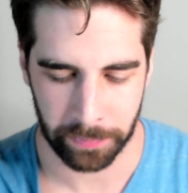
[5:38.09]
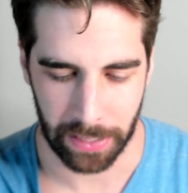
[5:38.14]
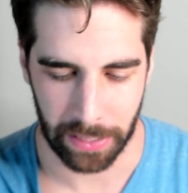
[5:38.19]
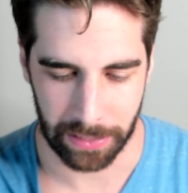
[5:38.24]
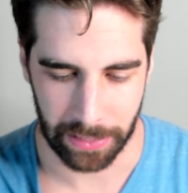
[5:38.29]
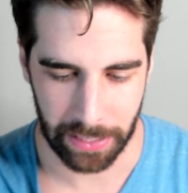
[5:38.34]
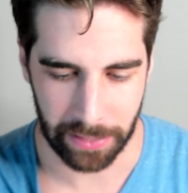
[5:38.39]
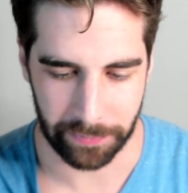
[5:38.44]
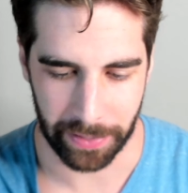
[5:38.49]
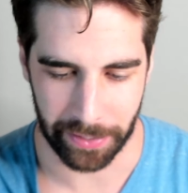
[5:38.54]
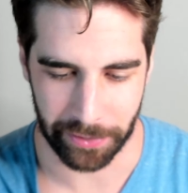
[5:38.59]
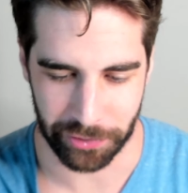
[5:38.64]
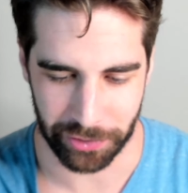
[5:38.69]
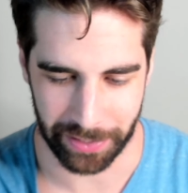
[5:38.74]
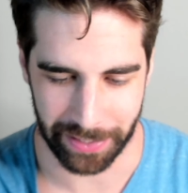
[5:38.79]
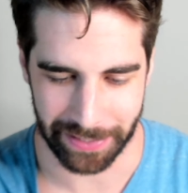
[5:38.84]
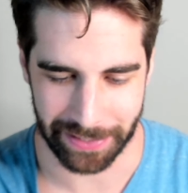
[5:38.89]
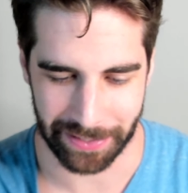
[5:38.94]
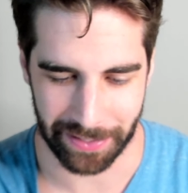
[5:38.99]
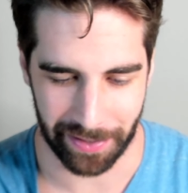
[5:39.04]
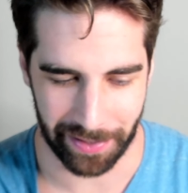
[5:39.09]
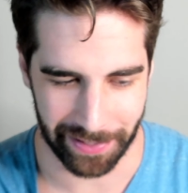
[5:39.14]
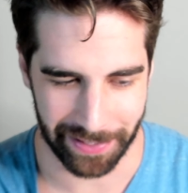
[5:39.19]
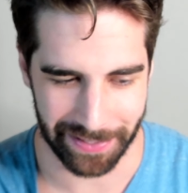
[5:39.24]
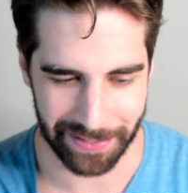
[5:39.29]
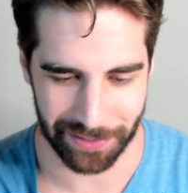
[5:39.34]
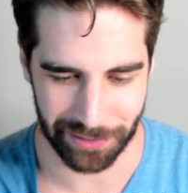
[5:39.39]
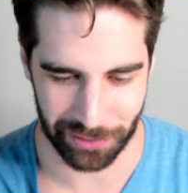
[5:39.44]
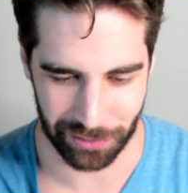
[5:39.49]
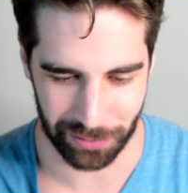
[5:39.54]
A lot of energy that's gone
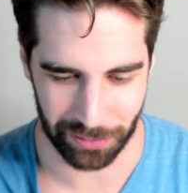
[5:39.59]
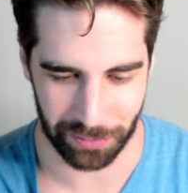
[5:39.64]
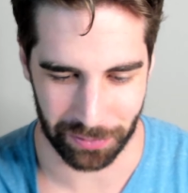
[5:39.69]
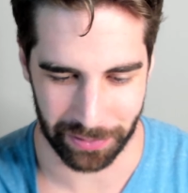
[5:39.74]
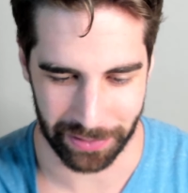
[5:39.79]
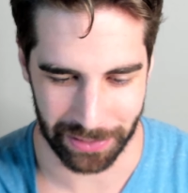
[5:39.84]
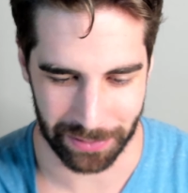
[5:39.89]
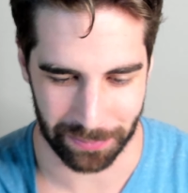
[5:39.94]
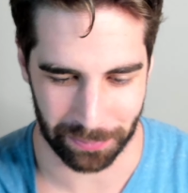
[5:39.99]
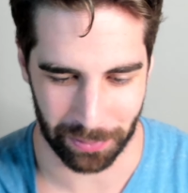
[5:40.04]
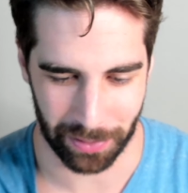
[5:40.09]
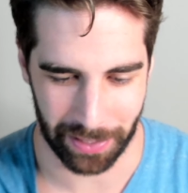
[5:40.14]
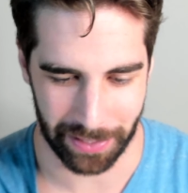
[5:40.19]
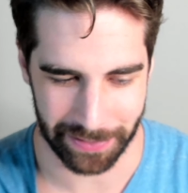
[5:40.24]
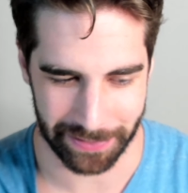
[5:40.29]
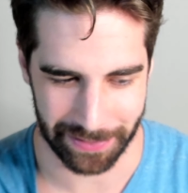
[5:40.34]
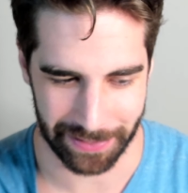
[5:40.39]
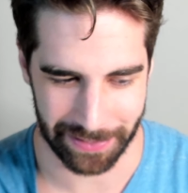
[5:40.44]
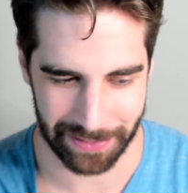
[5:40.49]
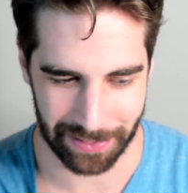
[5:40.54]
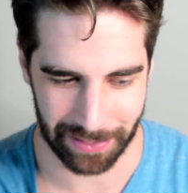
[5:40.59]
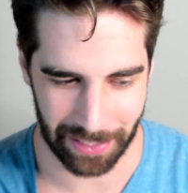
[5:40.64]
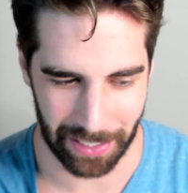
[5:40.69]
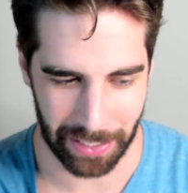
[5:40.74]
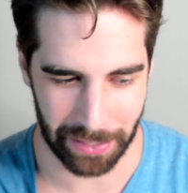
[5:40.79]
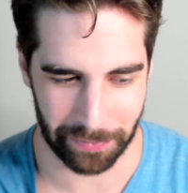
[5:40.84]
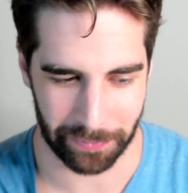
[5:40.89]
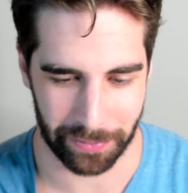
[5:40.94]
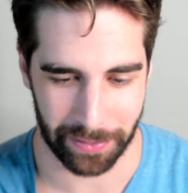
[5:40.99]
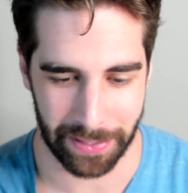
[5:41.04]
into this process. A lot
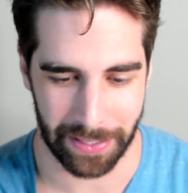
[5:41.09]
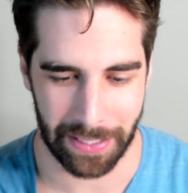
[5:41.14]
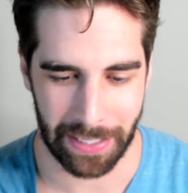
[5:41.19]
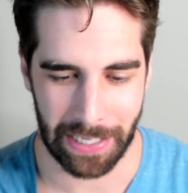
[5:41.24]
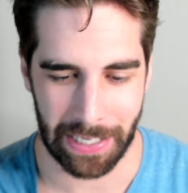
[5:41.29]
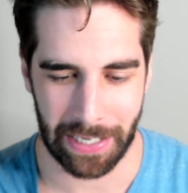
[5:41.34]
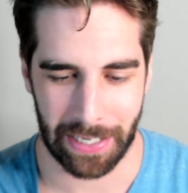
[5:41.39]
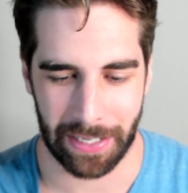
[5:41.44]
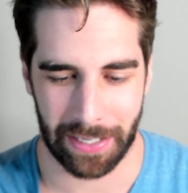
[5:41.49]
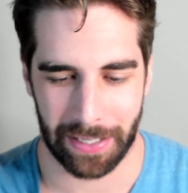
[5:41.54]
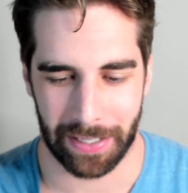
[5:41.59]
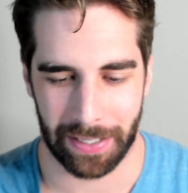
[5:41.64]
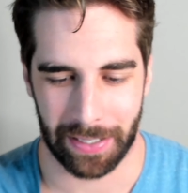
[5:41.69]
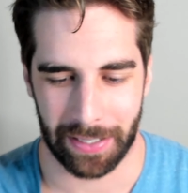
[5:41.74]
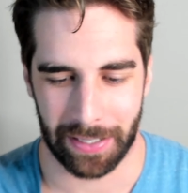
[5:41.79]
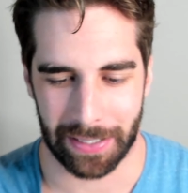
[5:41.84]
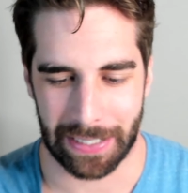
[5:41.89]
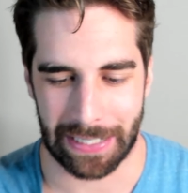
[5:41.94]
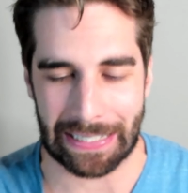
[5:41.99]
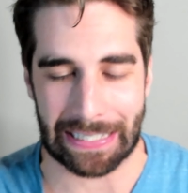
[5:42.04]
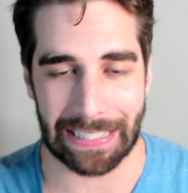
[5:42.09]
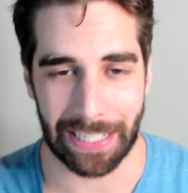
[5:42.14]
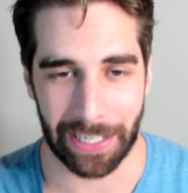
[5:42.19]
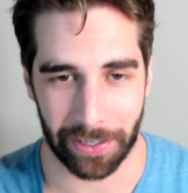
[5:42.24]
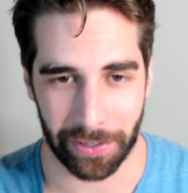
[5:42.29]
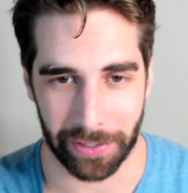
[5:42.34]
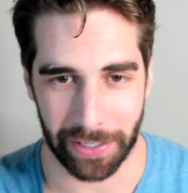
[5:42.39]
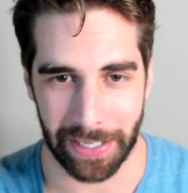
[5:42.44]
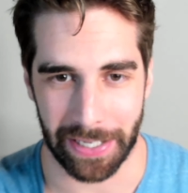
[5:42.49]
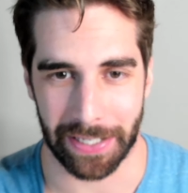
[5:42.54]
of
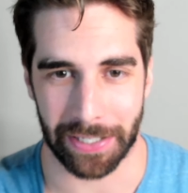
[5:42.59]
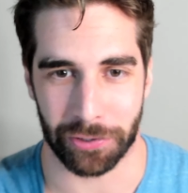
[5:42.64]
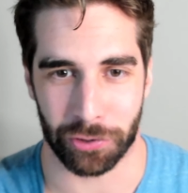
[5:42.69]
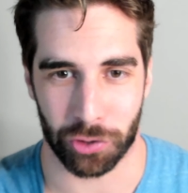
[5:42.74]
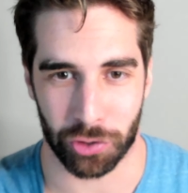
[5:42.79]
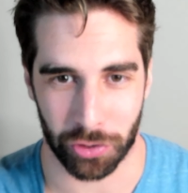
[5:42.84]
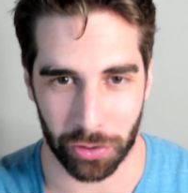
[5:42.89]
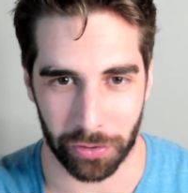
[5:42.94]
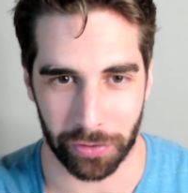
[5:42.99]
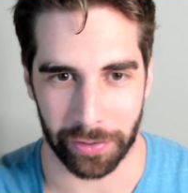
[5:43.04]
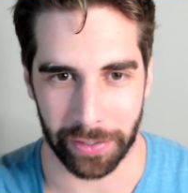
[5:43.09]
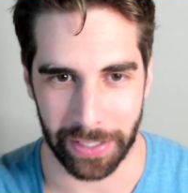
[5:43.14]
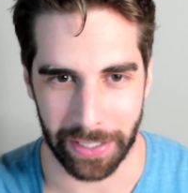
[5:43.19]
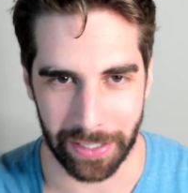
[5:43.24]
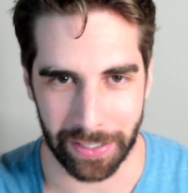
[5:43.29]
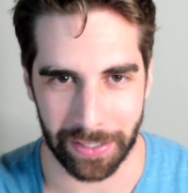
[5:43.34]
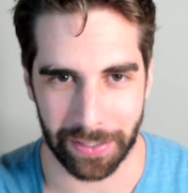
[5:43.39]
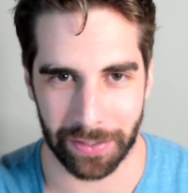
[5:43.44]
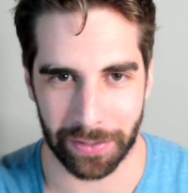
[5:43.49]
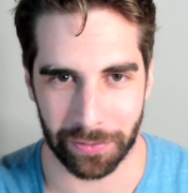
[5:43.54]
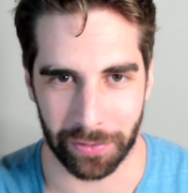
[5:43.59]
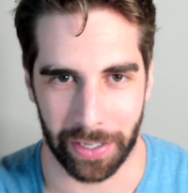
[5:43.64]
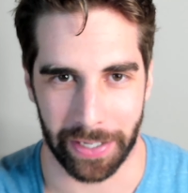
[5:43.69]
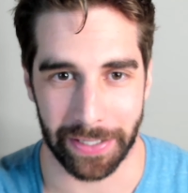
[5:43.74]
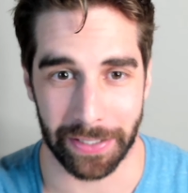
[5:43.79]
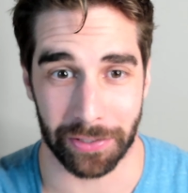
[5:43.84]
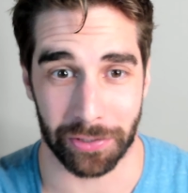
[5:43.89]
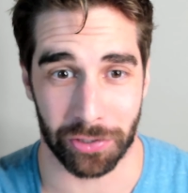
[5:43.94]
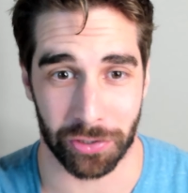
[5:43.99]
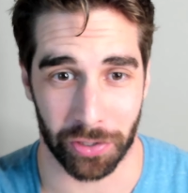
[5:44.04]
clarity and assurity, right?
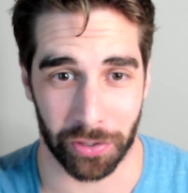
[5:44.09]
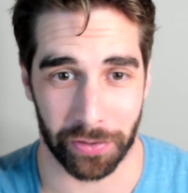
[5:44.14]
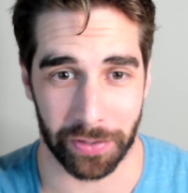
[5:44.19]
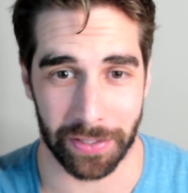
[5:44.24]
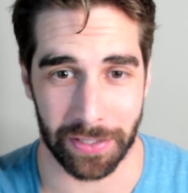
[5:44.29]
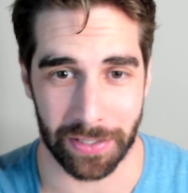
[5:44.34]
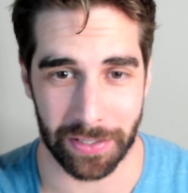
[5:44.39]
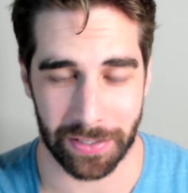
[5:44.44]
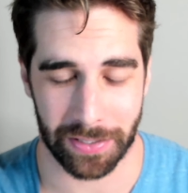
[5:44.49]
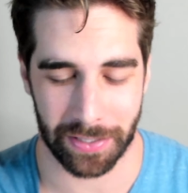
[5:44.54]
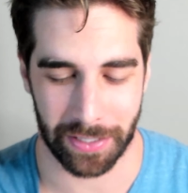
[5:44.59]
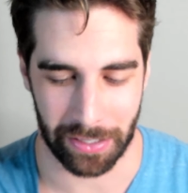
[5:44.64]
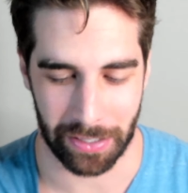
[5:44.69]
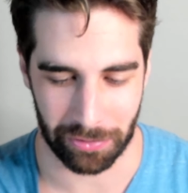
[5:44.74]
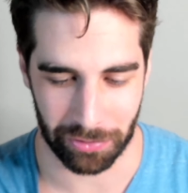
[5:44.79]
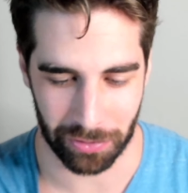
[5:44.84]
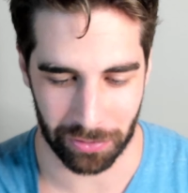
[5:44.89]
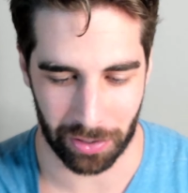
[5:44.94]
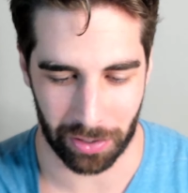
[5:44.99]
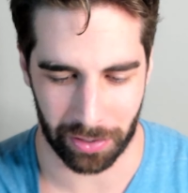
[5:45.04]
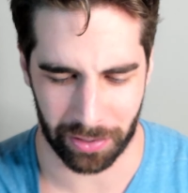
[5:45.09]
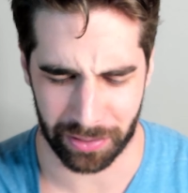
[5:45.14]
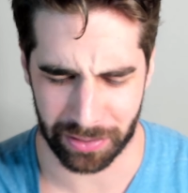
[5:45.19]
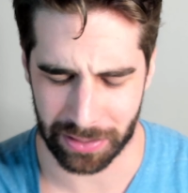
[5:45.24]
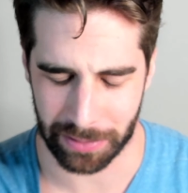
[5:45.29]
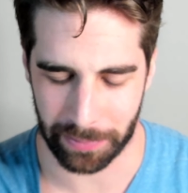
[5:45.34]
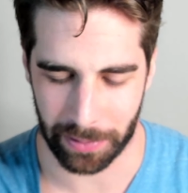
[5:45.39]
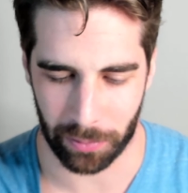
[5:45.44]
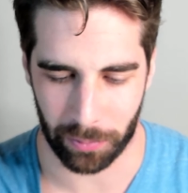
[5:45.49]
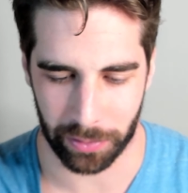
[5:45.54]
And assurance in your own
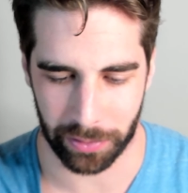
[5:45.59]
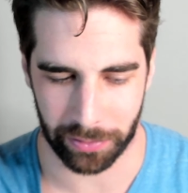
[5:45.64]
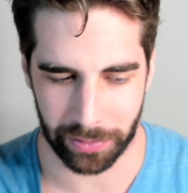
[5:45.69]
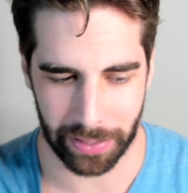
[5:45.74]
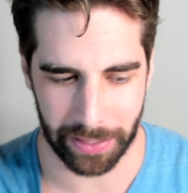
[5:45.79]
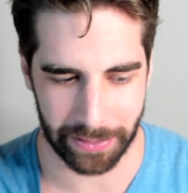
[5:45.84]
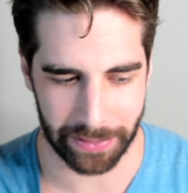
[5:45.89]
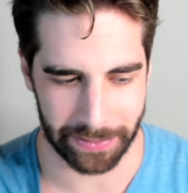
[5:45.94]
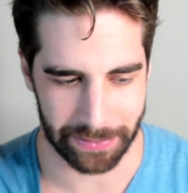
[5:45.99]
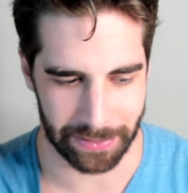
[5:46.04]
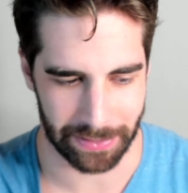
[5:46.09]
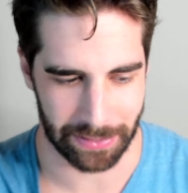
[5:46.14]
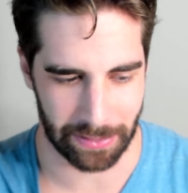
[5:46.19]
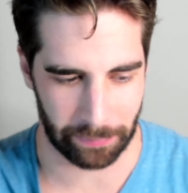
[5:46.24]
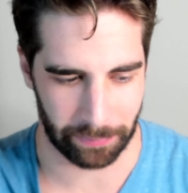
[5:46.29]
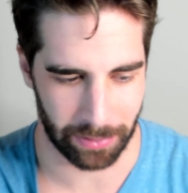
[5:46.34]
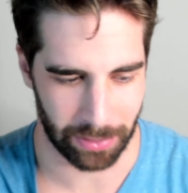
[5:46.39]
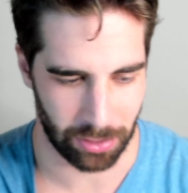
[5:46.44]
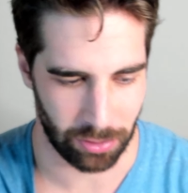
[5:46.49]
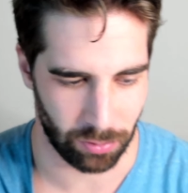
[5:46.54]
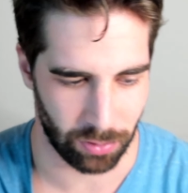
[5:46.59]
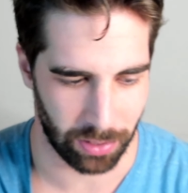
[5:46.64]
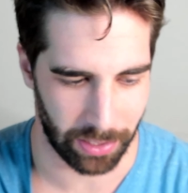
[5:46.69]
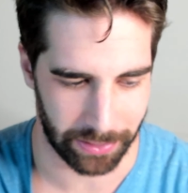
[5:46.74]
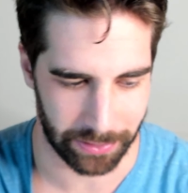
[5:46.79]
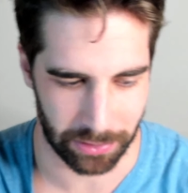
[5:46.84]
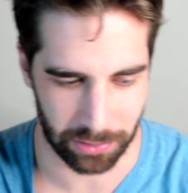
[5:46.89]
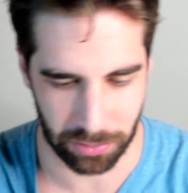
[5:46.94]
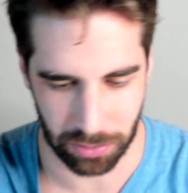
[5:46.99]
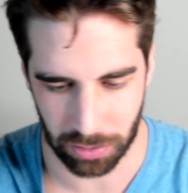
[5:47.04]
heart about whether or not this is something you'd
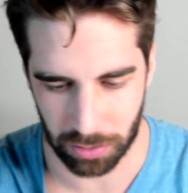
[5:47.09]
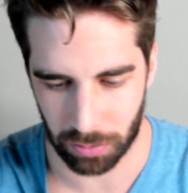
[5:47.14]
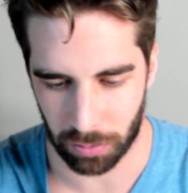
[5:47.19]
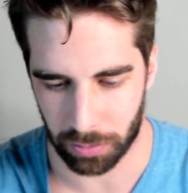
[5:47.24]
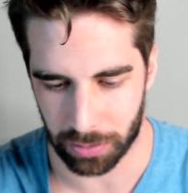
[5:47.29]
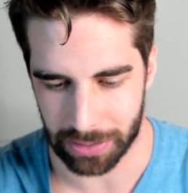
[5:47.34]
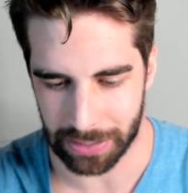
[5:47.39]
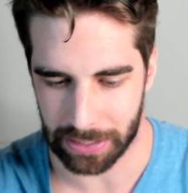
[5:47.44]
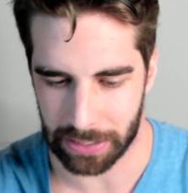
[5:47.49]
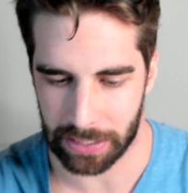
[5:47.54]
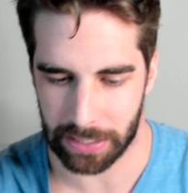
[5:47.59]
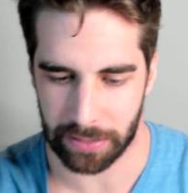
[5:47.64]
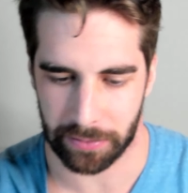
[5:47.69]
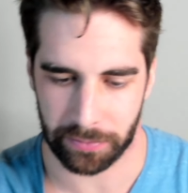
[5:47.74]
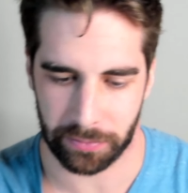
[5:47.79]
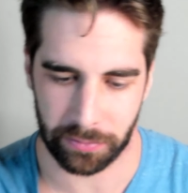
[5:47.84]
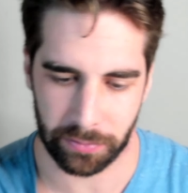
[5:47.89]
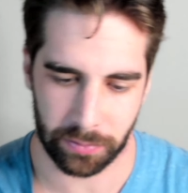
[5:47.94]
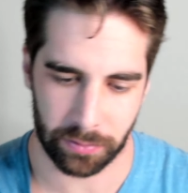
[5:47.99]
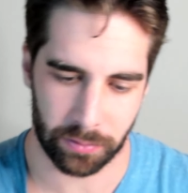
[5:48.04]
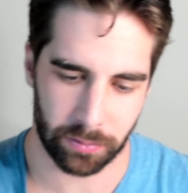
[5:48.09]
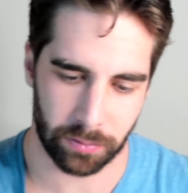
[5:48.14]
like to do or to give.